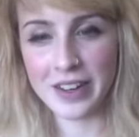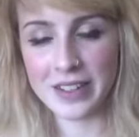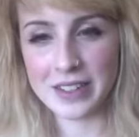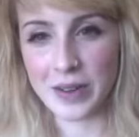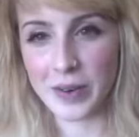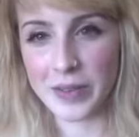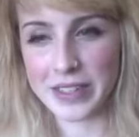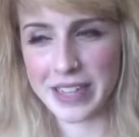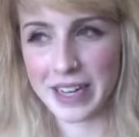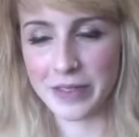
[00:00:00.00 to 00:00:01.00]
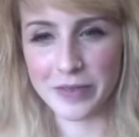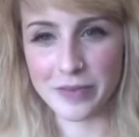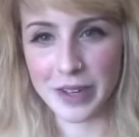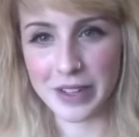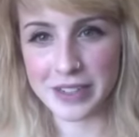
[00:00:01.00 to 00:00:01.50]
So it's kind of
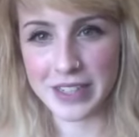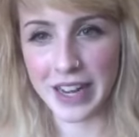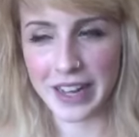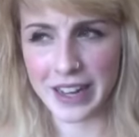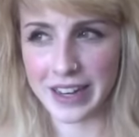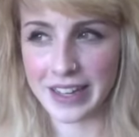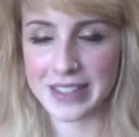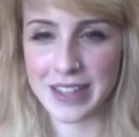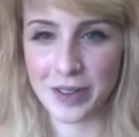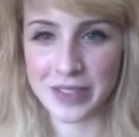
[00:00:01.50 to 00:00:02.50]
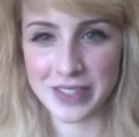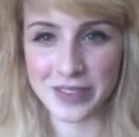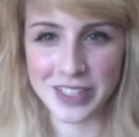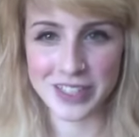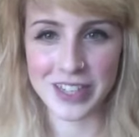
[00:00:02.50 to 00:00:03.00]
a snake eating itself. It's a
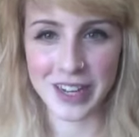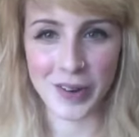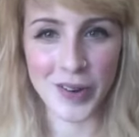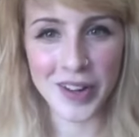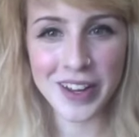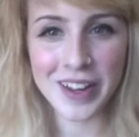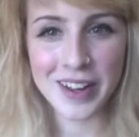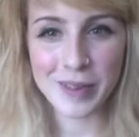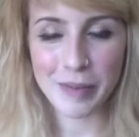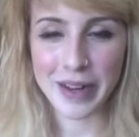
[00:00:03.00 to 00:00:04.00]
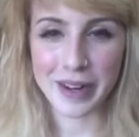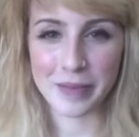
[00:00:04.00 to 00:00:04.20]
vicious cycle. But